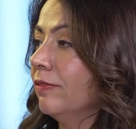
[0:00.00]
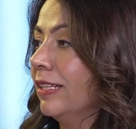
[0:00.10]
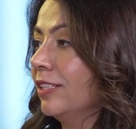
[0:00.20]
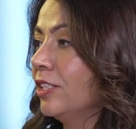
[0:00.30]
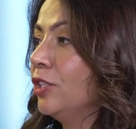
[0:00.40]
when
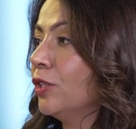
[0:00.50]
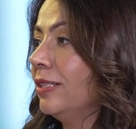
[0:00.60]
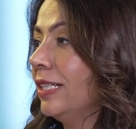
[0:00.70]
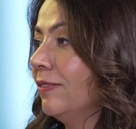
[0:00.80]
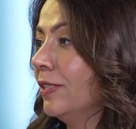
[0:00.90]
the teacher
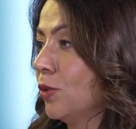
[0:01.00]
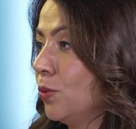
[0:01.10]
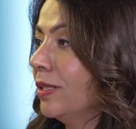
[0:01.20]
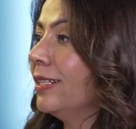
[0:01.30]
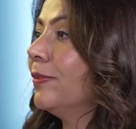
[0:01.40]
leaves, the
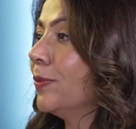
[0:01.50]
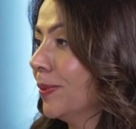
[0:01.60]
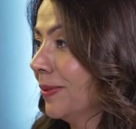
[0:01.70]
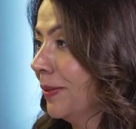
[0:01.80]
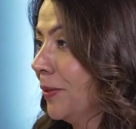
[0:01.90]
student leaves
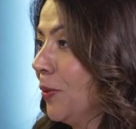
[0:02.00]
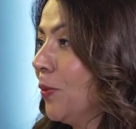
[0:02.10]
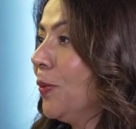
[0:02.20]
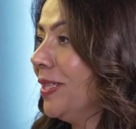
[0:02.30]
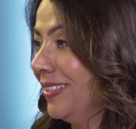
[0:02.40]

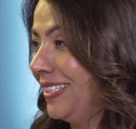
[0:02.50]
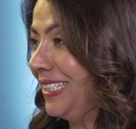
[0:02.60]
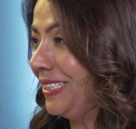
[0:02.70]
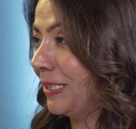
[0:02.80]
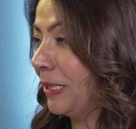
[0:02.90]
with the teacher.